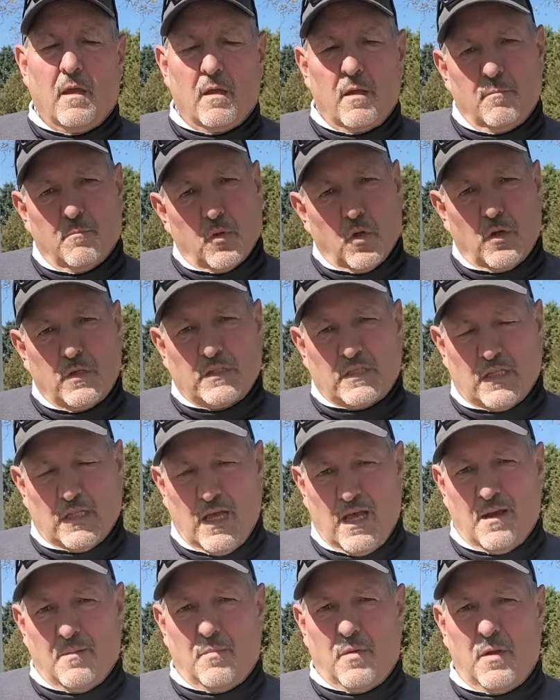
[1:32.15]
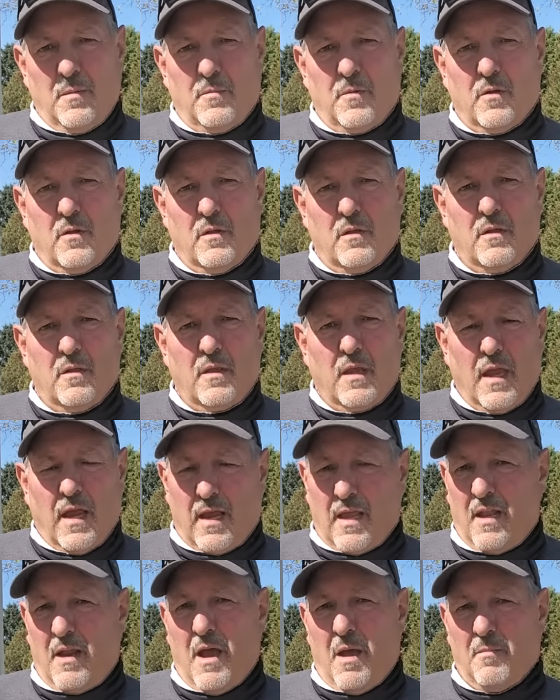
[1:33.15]
employs a lot of people. The
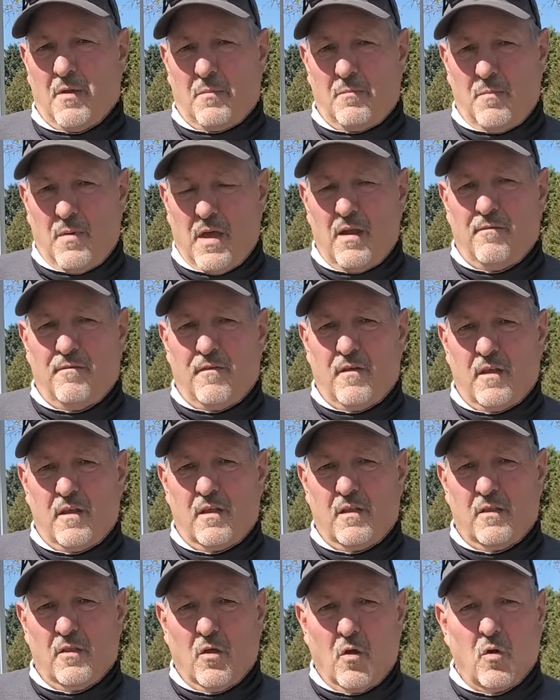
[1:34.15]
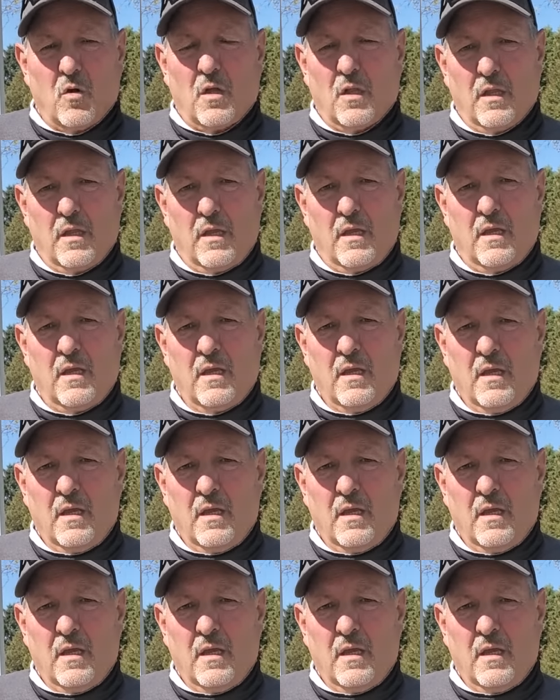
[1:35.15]
economic benefit locally